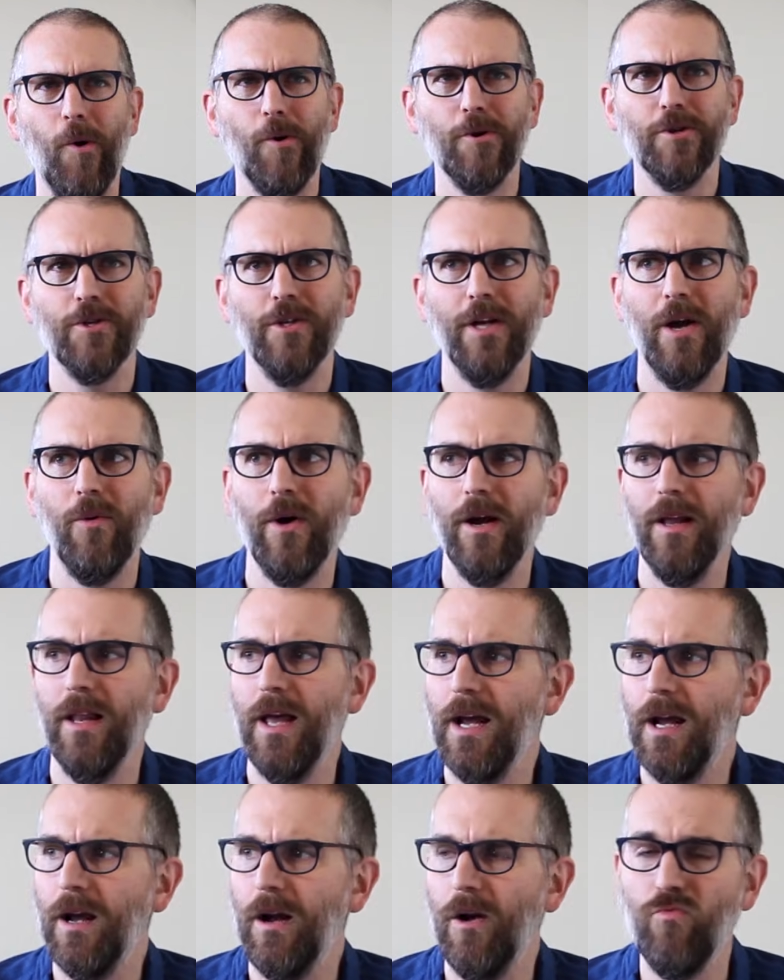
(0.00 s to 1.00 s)
Or should I wear
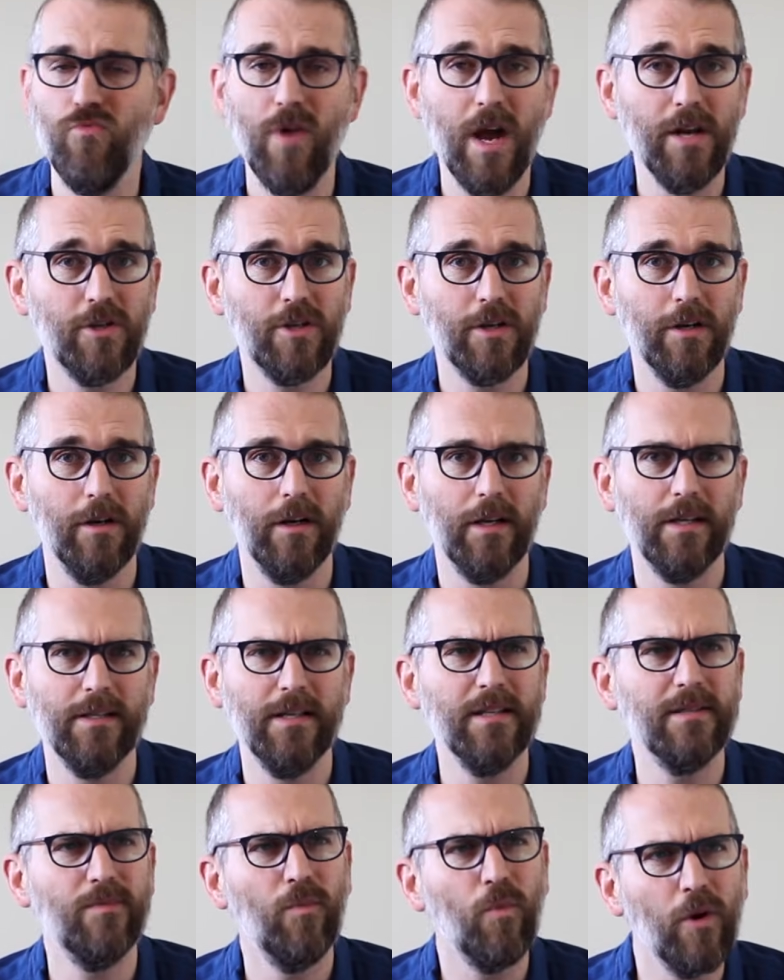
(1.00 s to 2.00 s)
a red shirt? Because
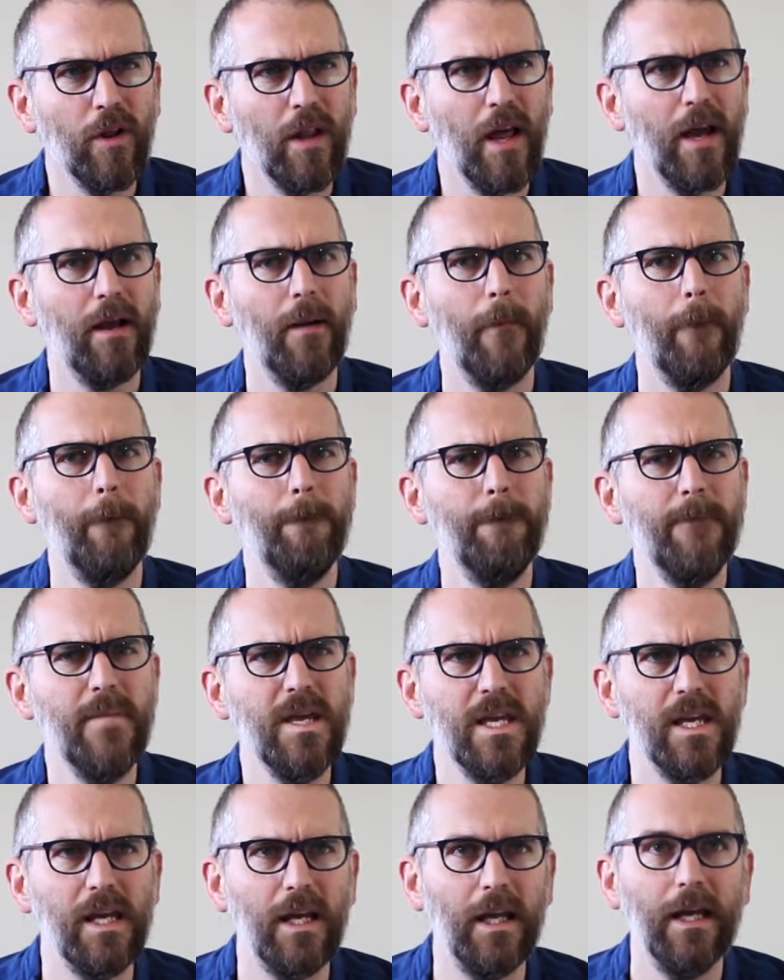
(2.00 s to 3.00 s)
that's more like
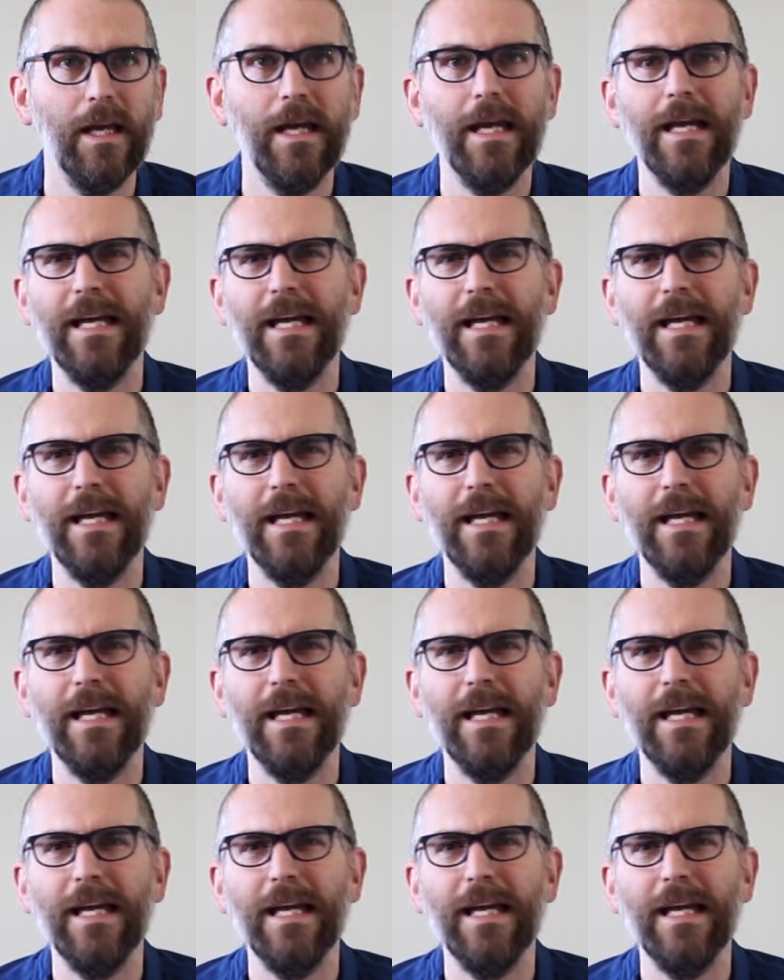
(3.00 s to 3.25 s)
me.